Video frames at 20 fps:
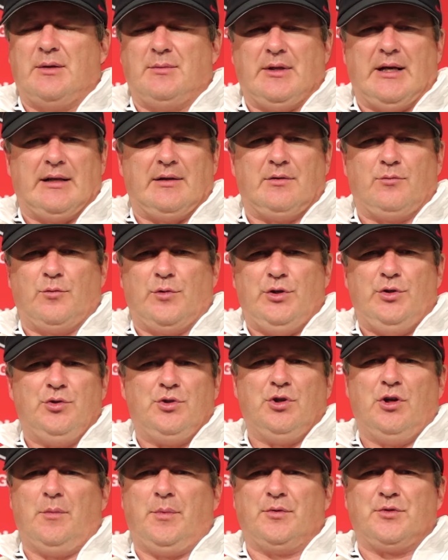I'm like, when you
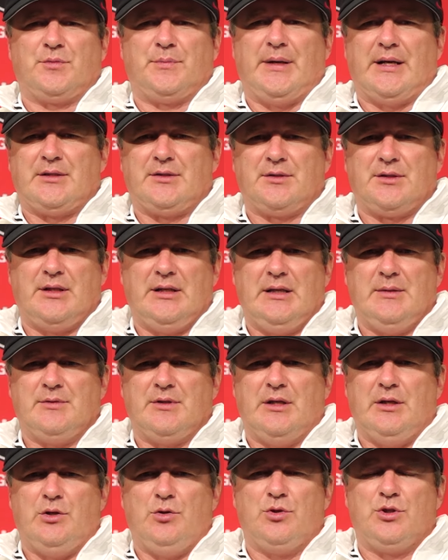show up on special
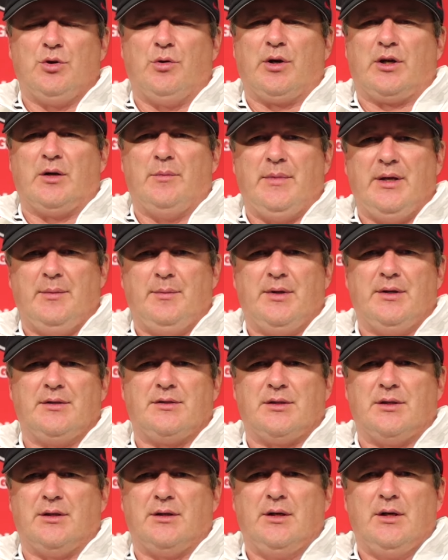teams and you show a
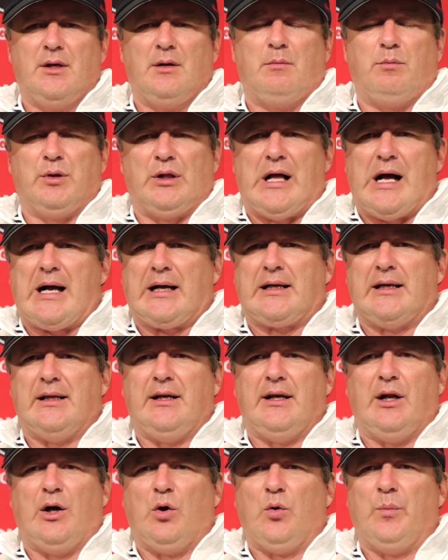commitment to blocking
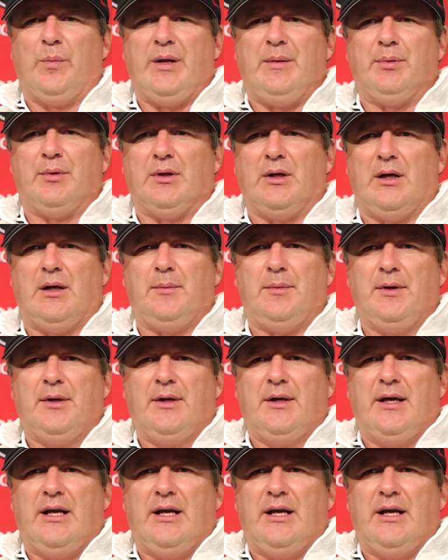and holding people up,